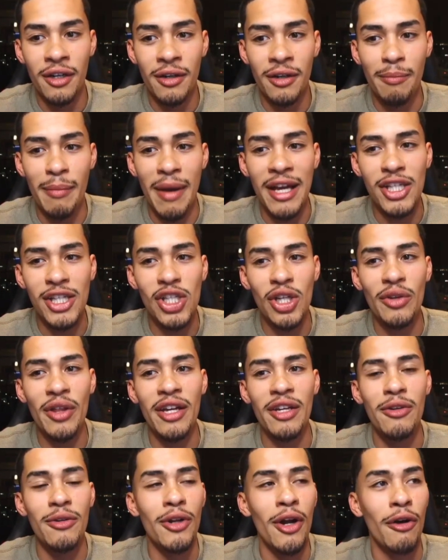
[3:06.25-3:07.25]
Make sure that
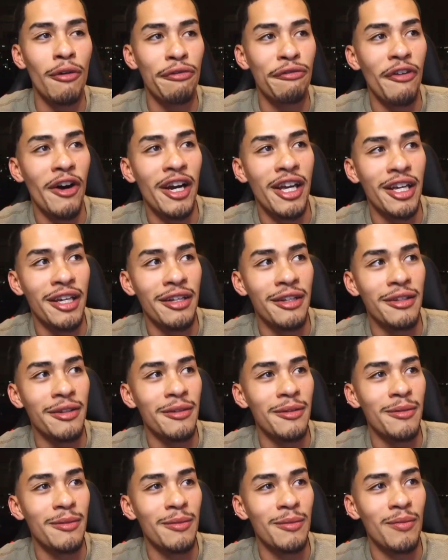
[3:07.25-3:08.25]
you don't
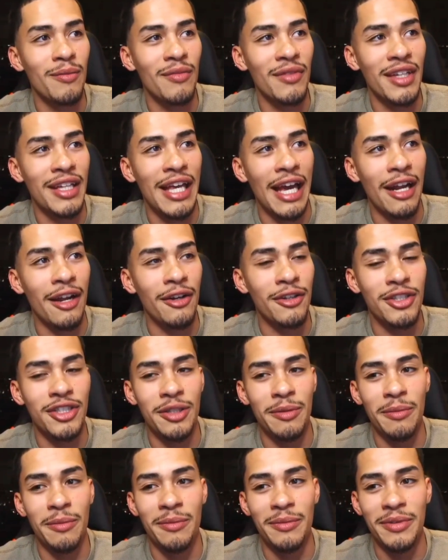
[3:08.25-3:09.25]
fucking get on
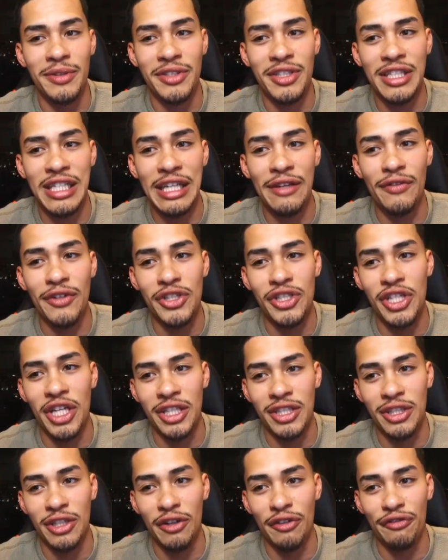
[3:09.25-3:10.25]
some Steven
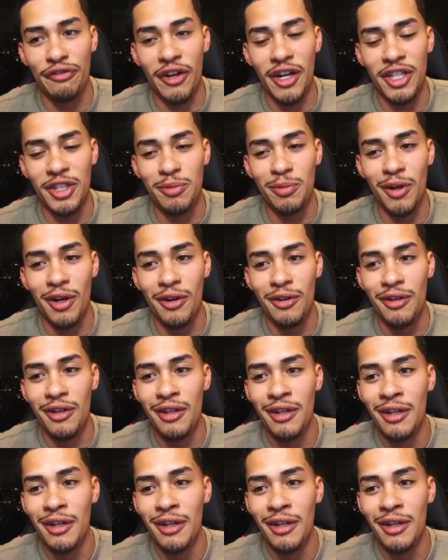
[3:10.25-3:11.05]
shit to your friends, bro.